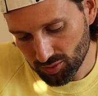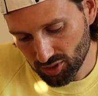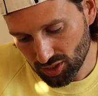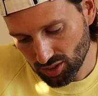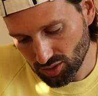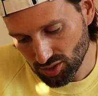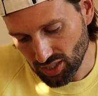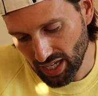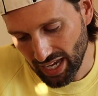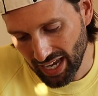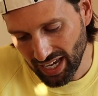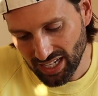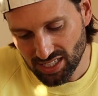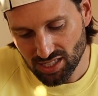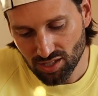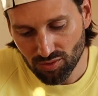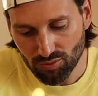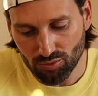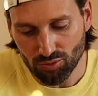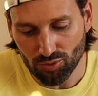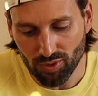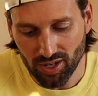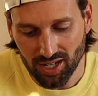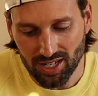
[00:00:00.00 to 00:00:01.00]
because as
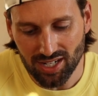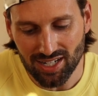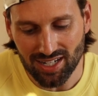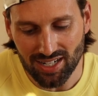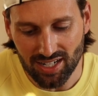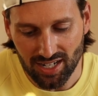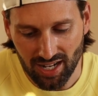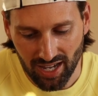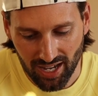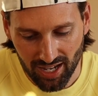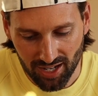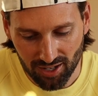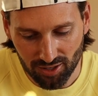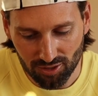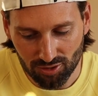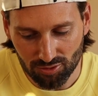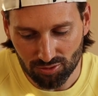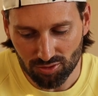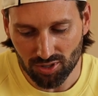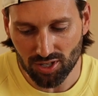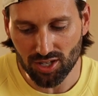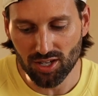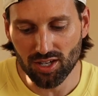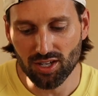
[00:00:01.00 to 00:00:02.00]
of right
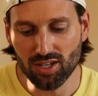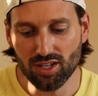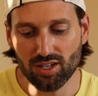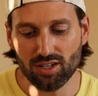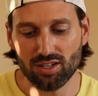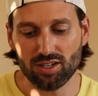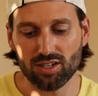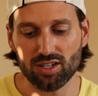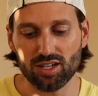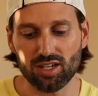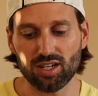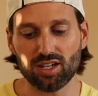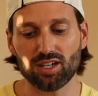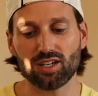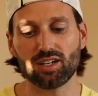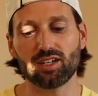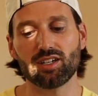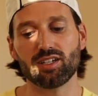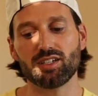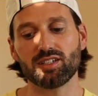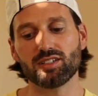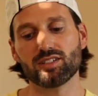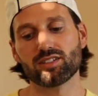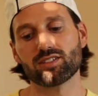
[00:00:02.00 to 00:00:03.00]
now,
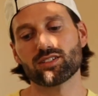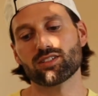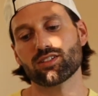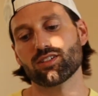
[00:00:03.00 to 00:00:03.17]
I